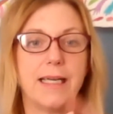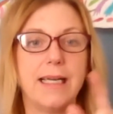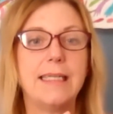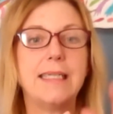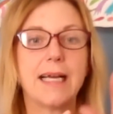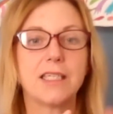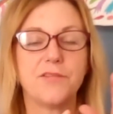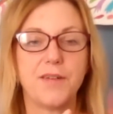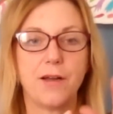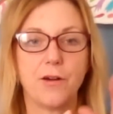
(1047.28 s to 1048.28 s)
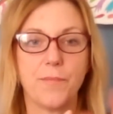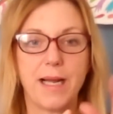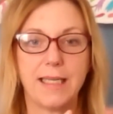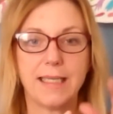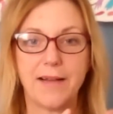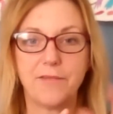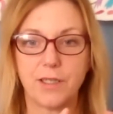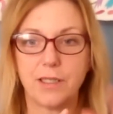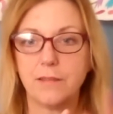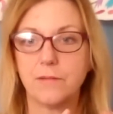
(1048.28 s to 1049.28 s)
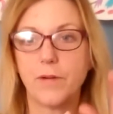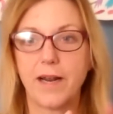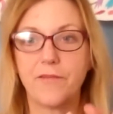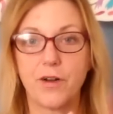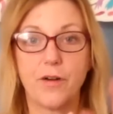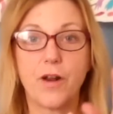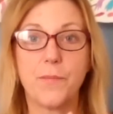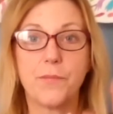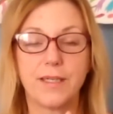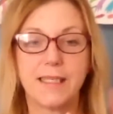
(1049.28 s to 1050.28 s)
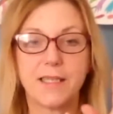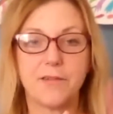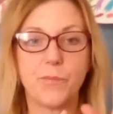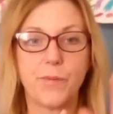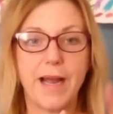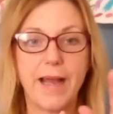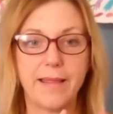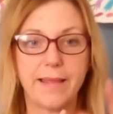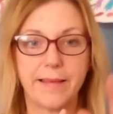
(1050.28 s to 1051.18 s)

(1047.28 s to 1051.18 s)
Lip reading: Index finger, my level, whatever your number is of breath.